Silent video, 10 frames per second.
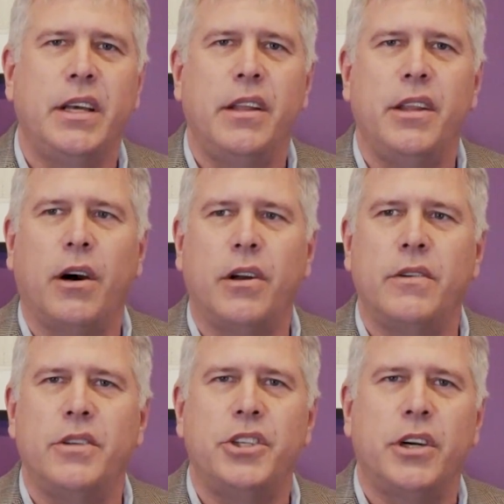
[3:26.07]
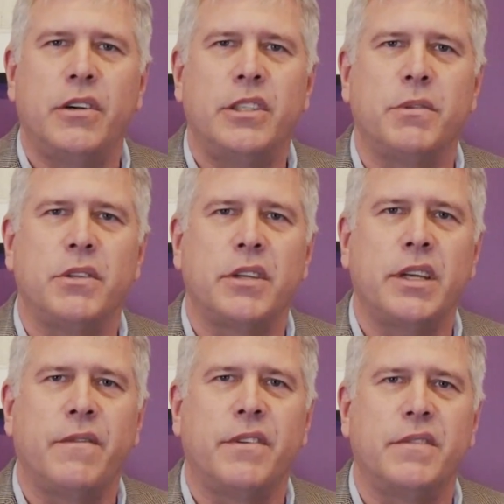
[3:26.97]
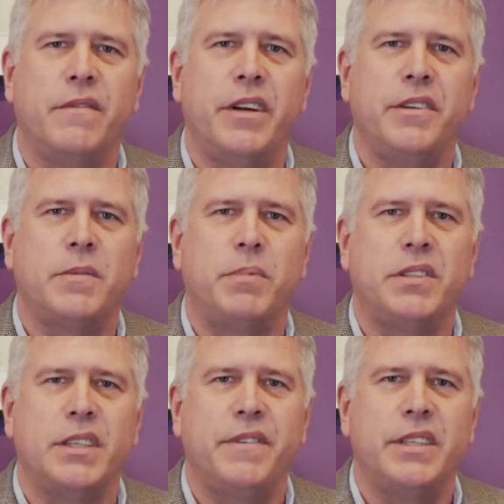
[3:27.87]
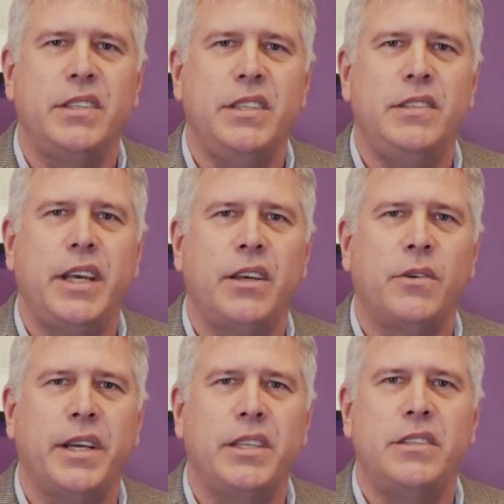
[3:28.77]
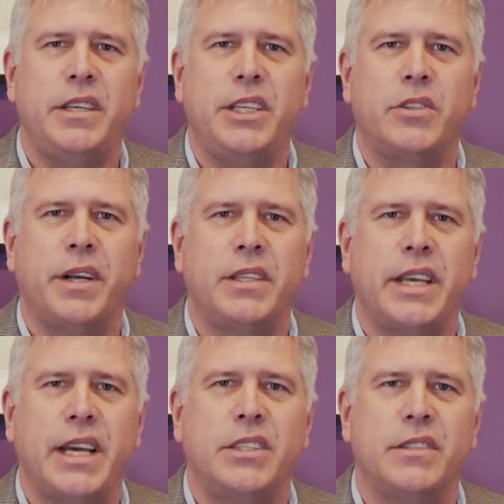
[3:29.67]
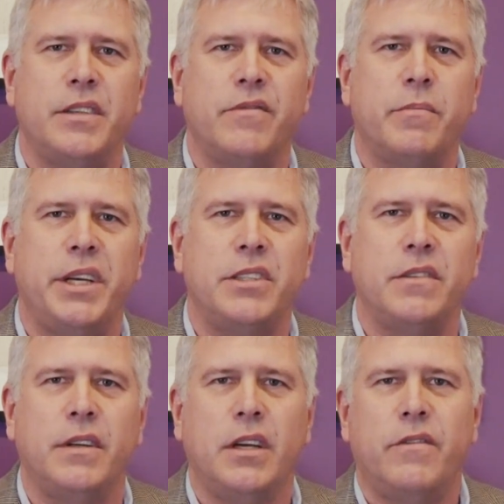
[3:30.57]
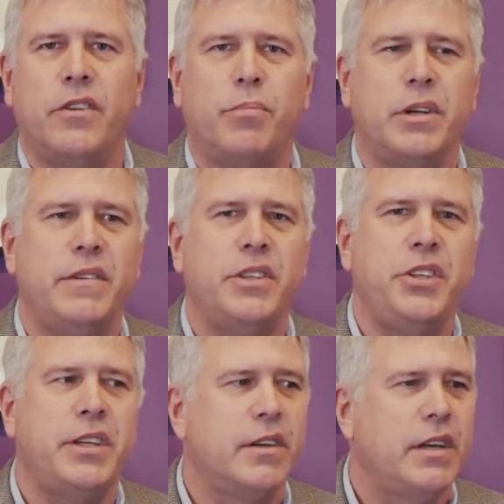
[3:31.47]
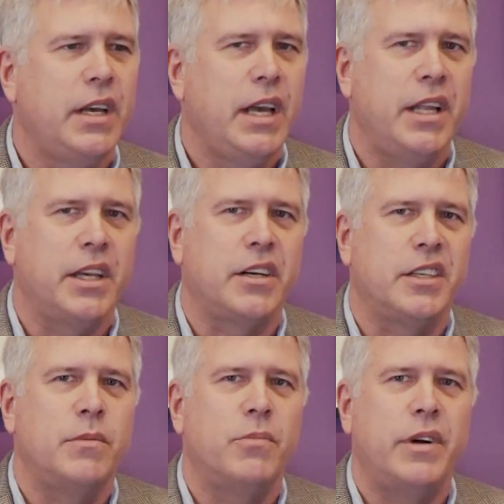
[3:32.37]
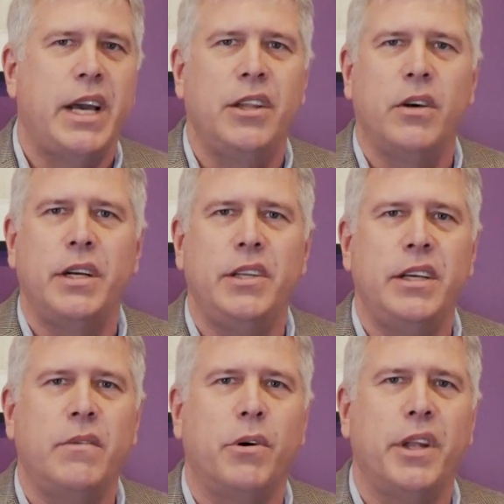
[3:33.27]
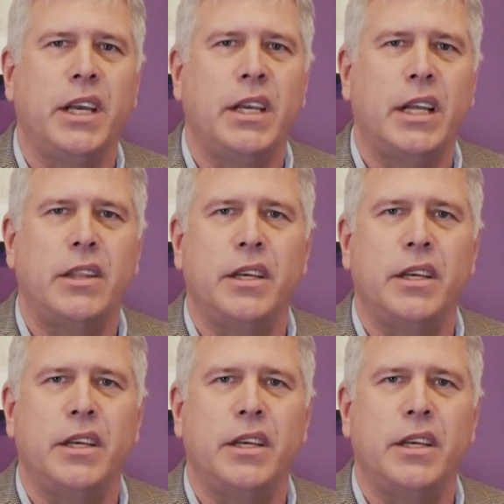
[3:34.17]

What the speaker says: The auditor in charge was looking for some very specific detailed ACH transaction information for the previous year, and the customer had no idea where they can get the